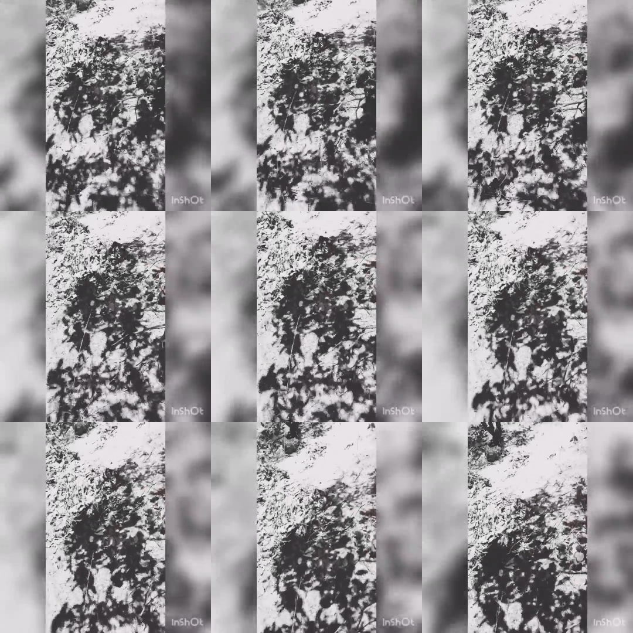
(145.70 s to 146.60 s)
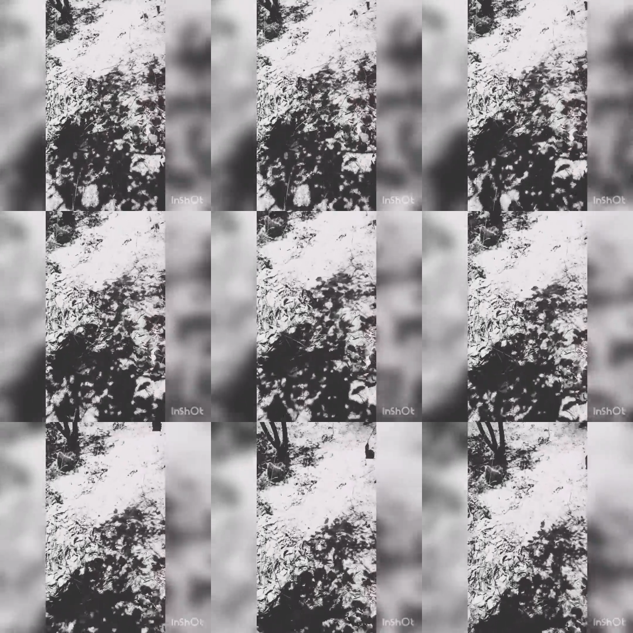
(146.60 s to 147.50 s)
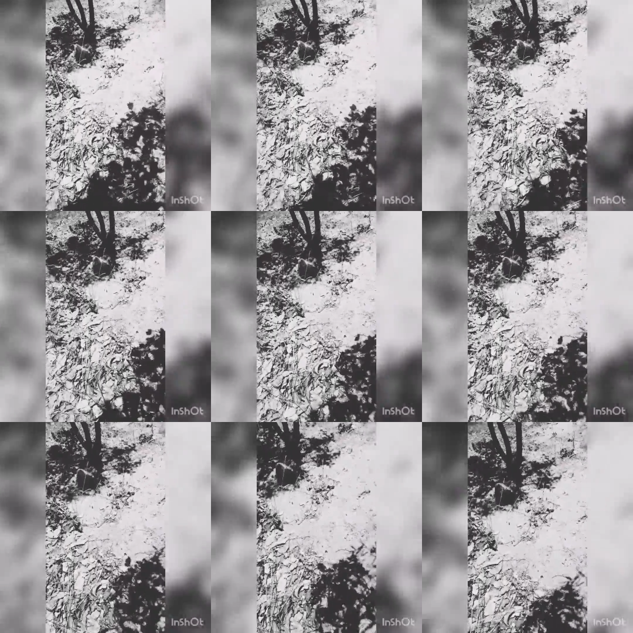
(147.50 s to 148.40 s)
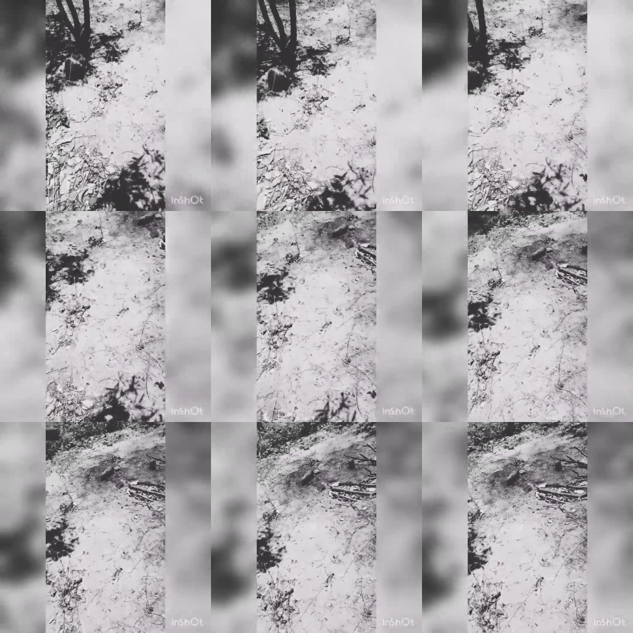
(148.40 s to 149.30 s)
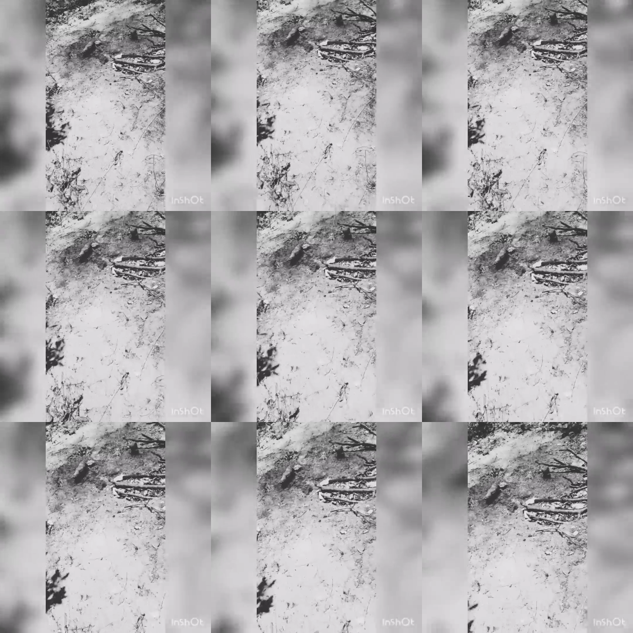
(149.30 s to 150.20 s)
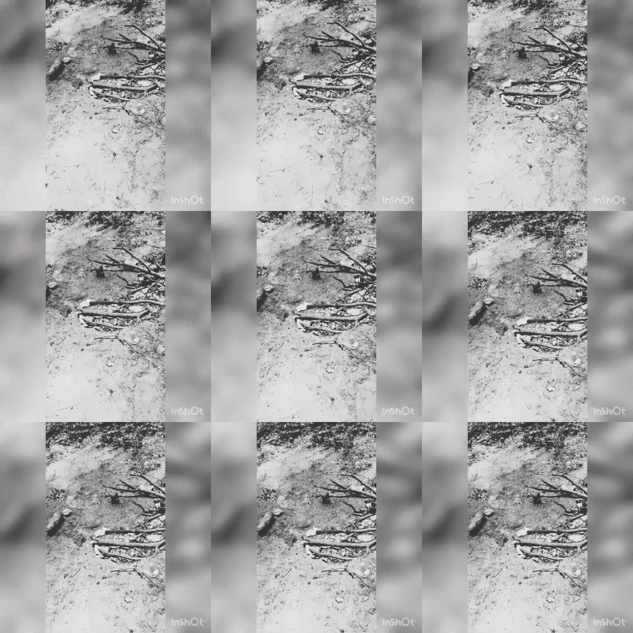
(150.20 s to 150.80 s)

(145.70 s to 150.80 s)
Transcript: (no speaker visible)